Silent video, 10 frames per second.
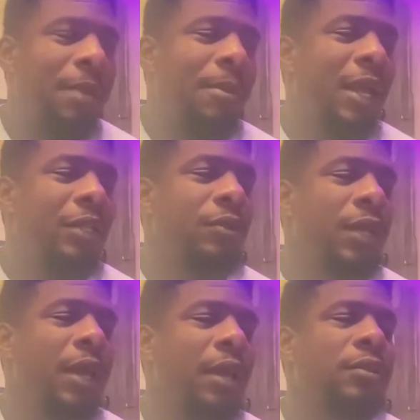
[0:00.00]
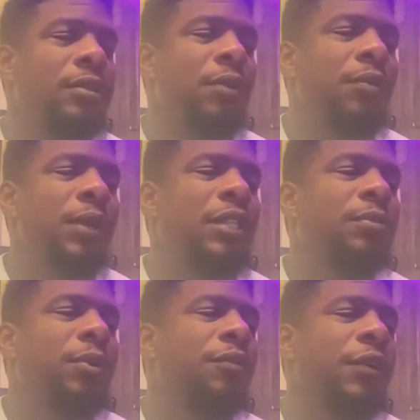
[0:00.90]
man, I do that. And when I
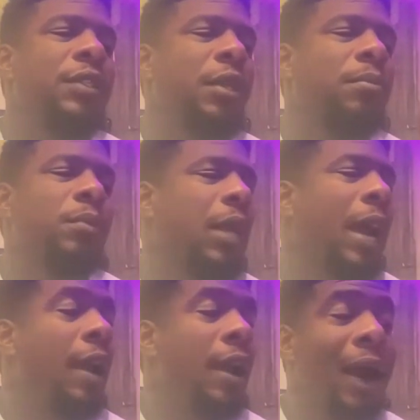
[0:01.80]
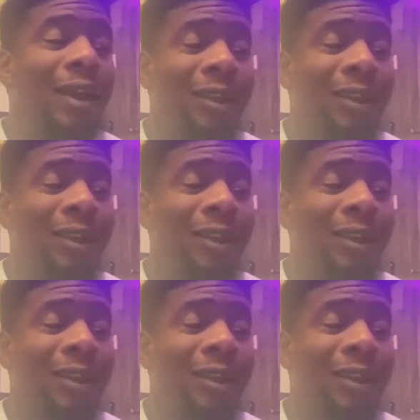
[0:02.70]
smoke a verse, I